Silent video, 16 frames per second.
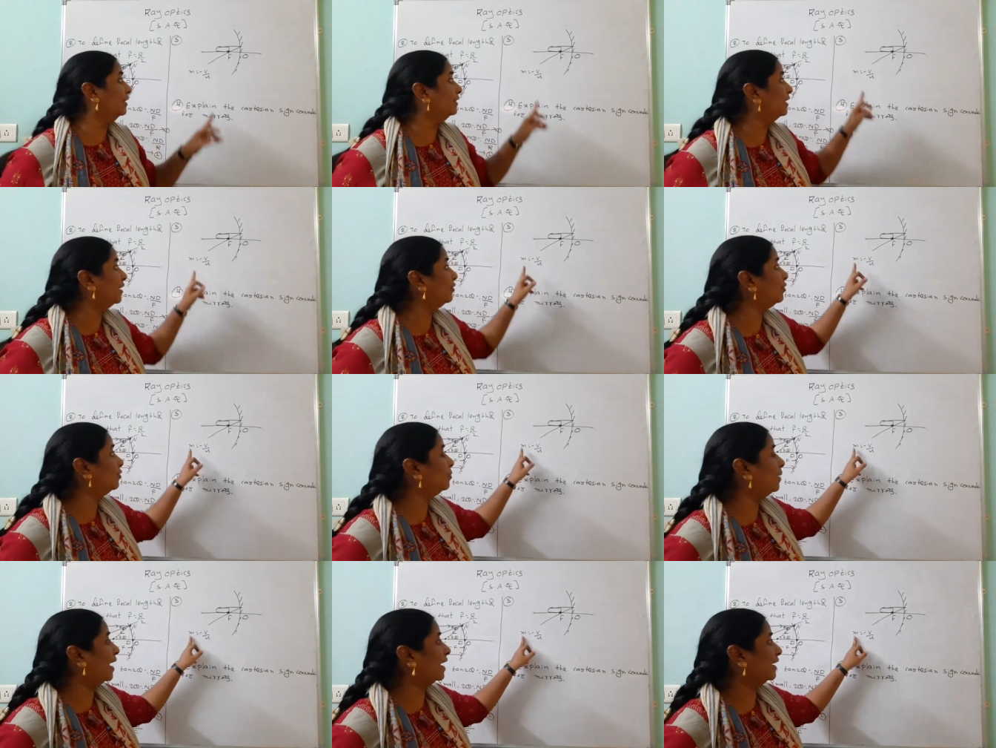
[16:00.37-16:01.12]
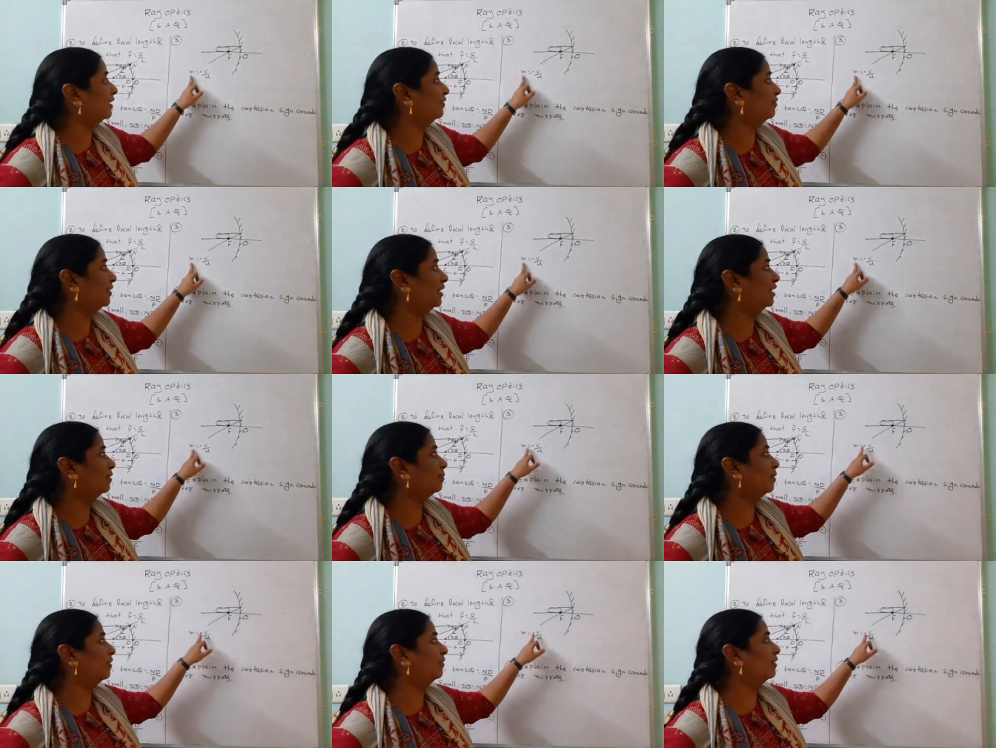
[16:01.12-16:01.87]
That too
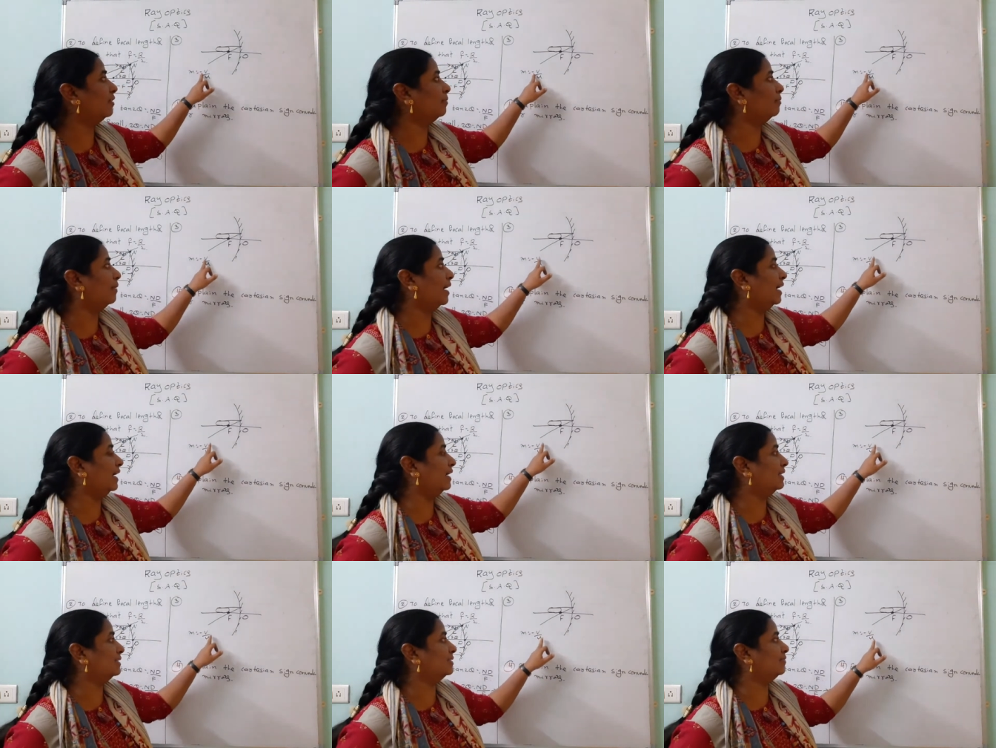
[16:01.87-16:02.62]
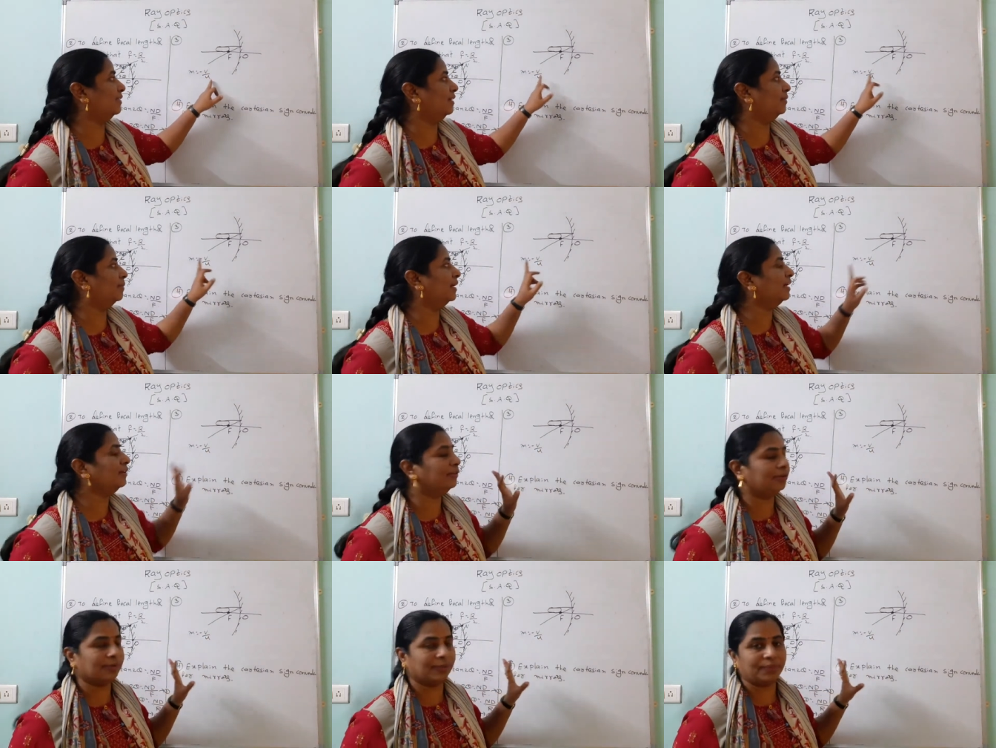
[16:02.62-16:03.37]
magnifying power minus V by
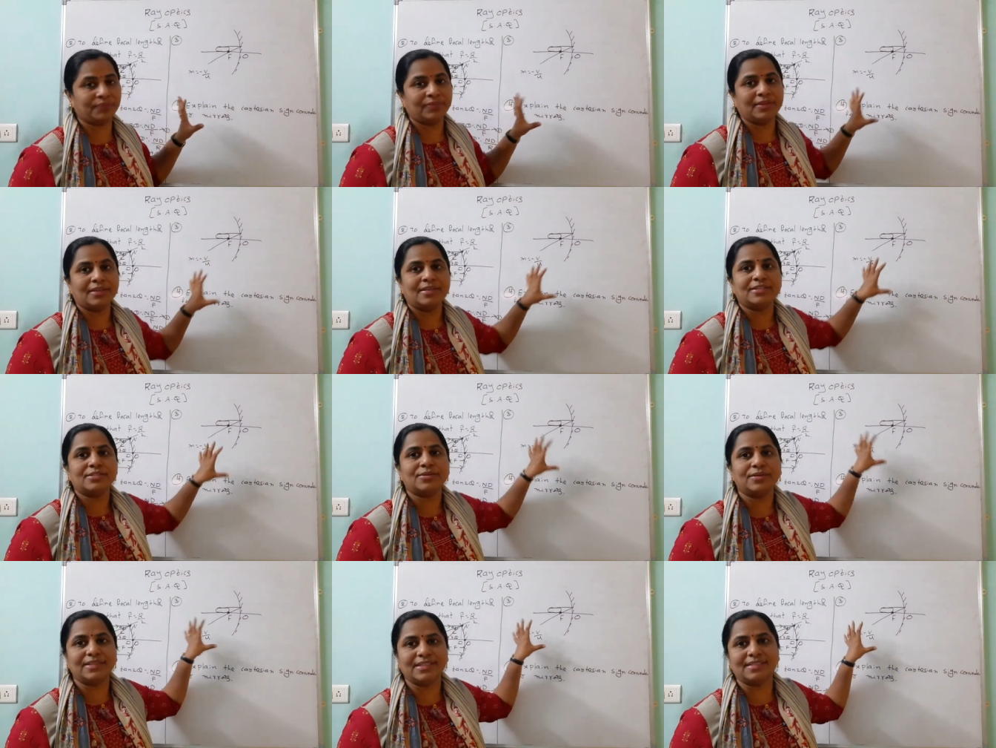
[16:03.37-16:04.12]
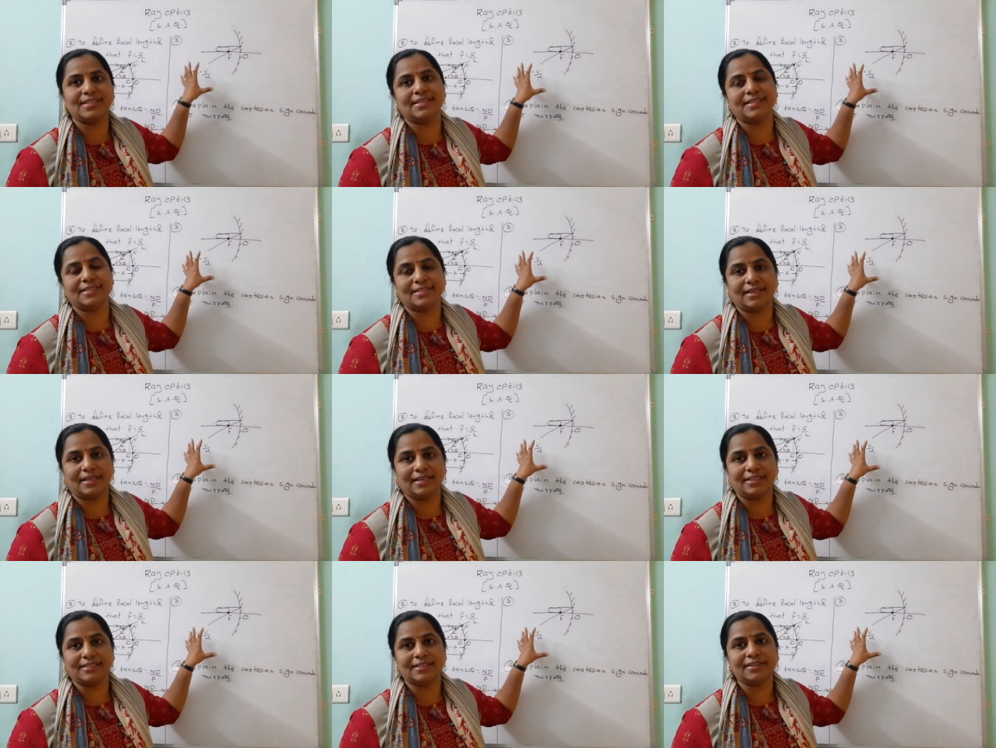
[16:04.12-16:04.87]
U. So this is the
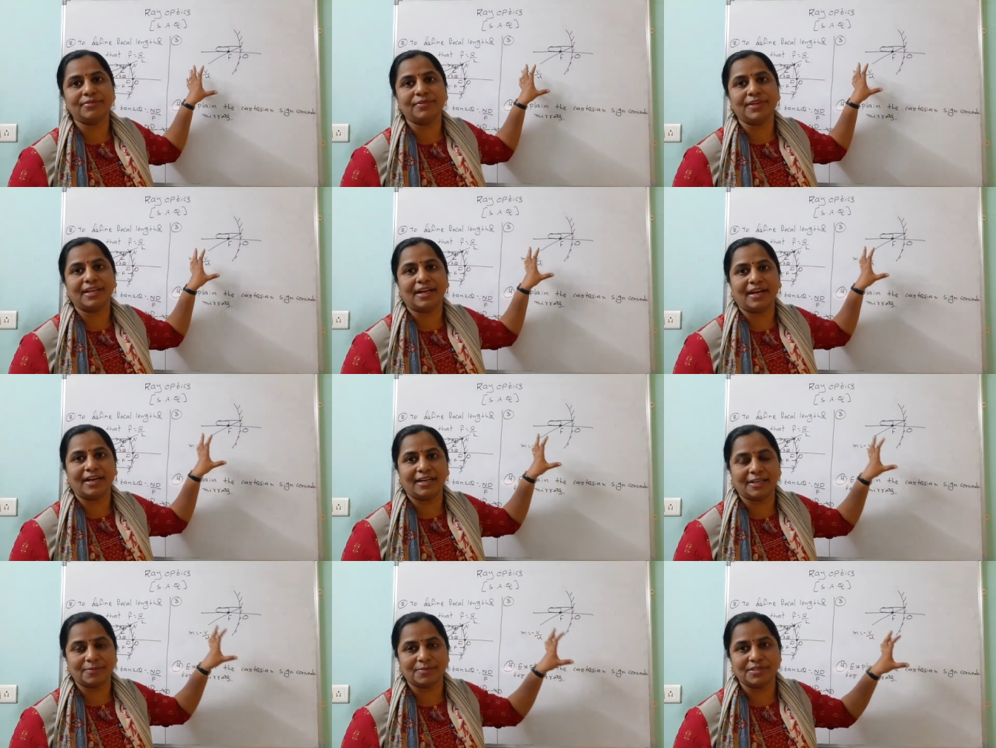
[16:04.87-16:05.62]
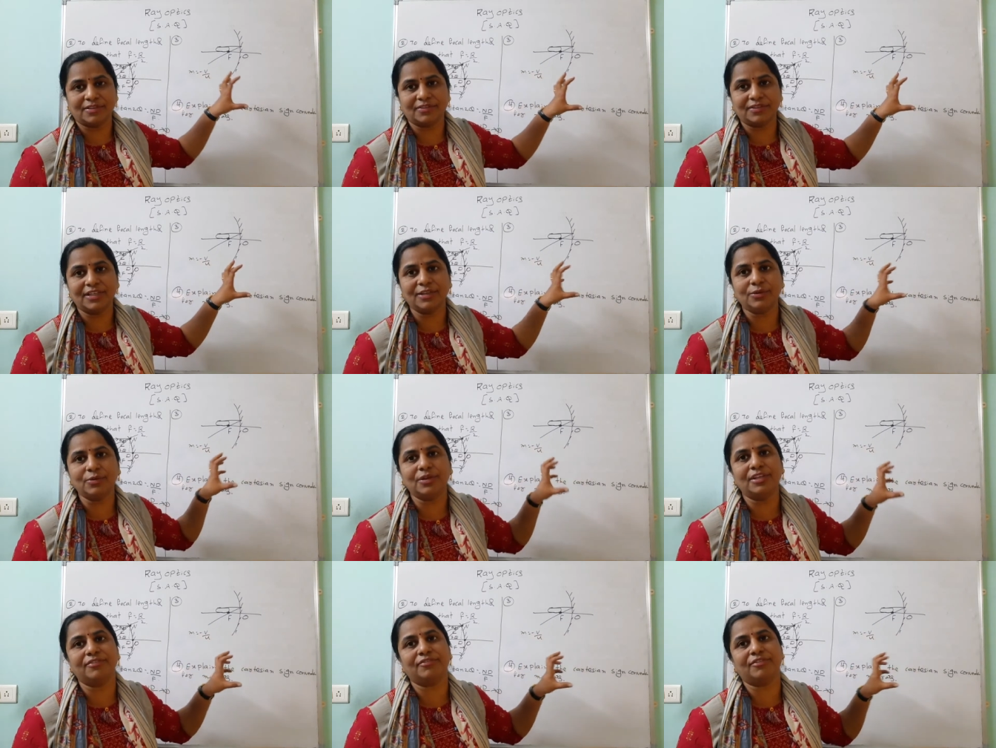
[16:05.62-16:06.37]
reason we can't observe the
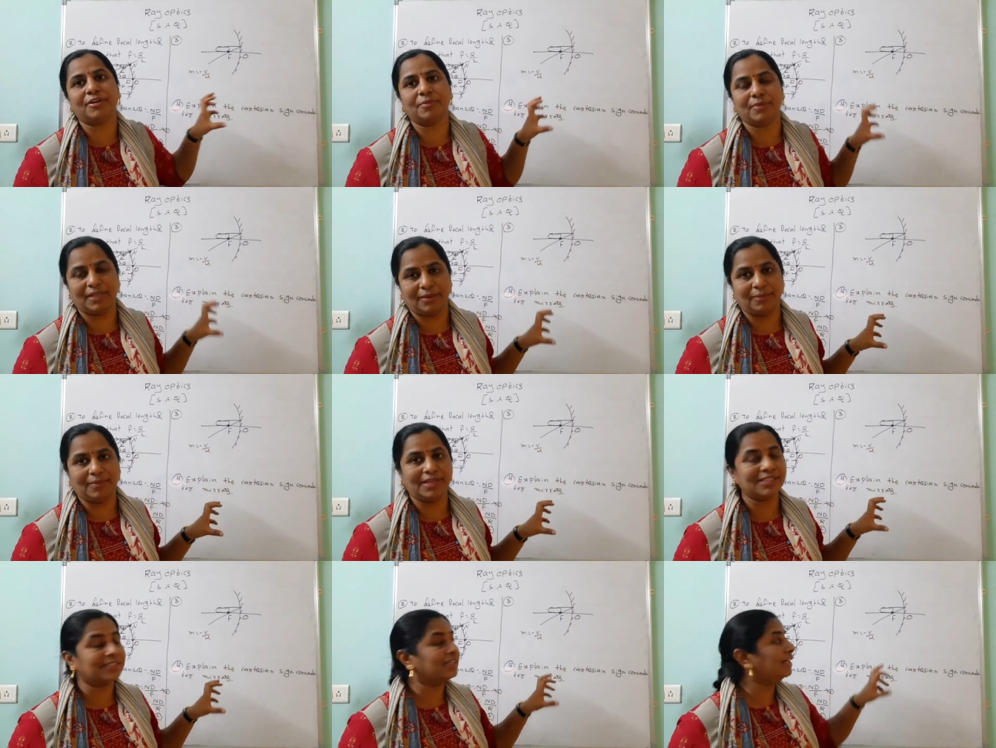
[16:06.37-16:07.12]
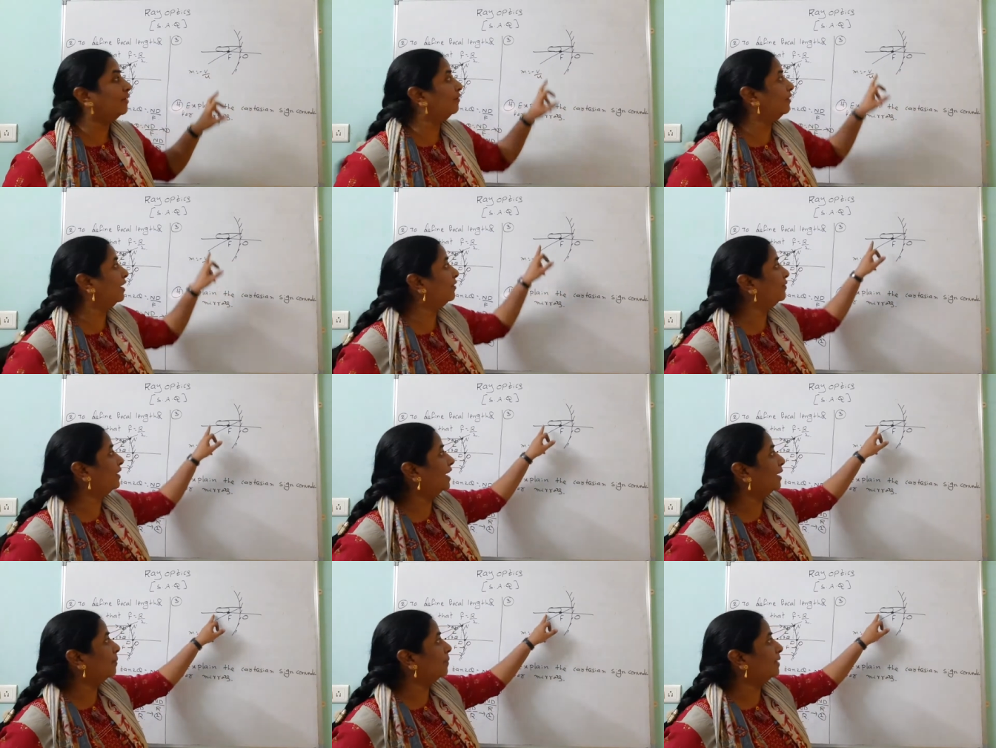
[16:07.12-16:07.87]
uniform image when we
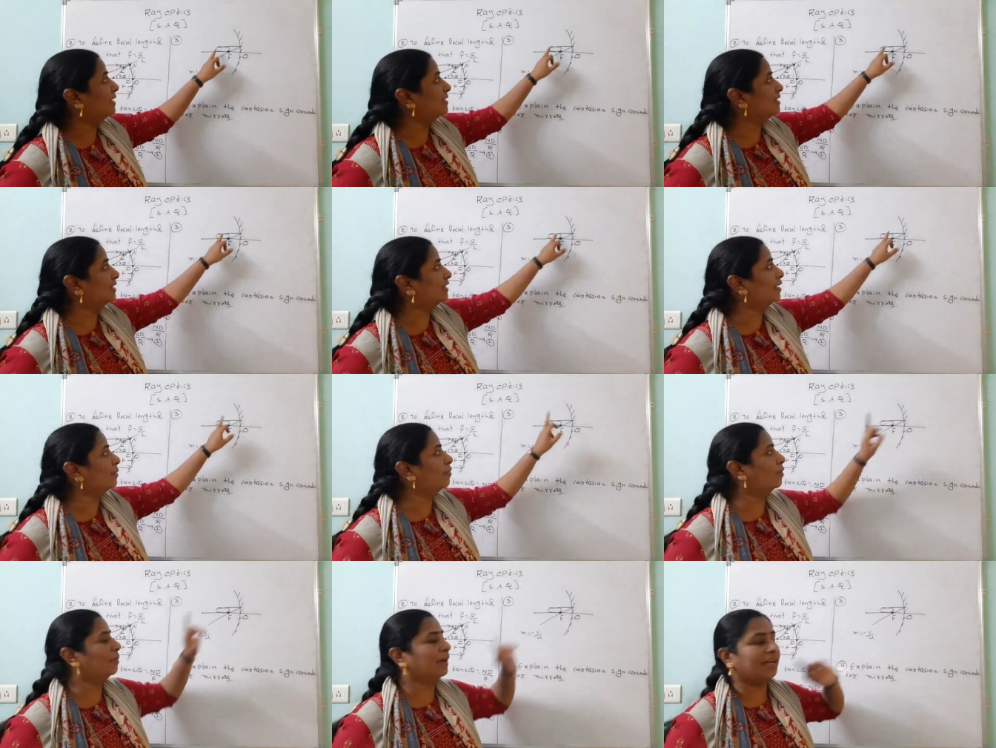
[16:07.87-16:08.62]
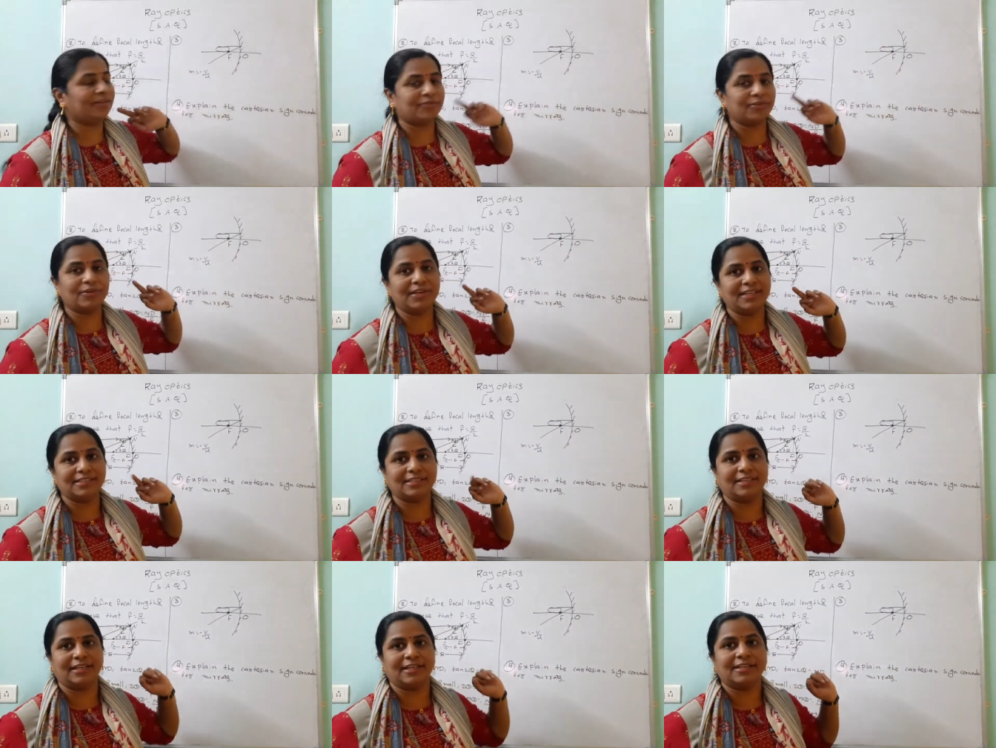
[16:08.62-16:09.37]
are placing the mobile phone
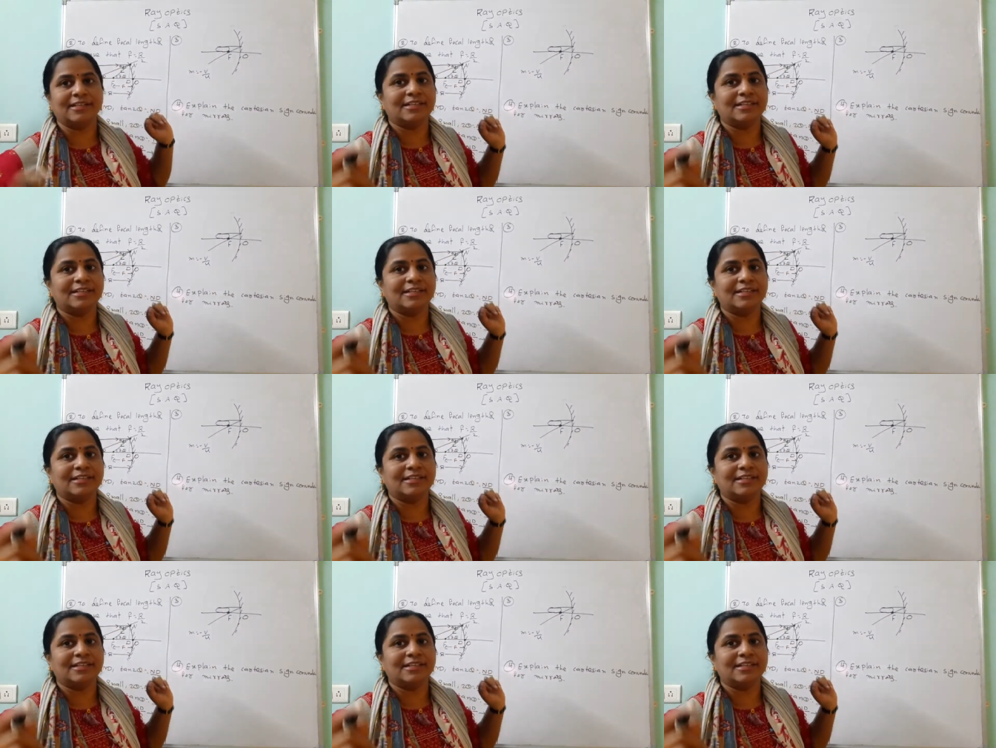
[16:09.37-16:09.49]
is here.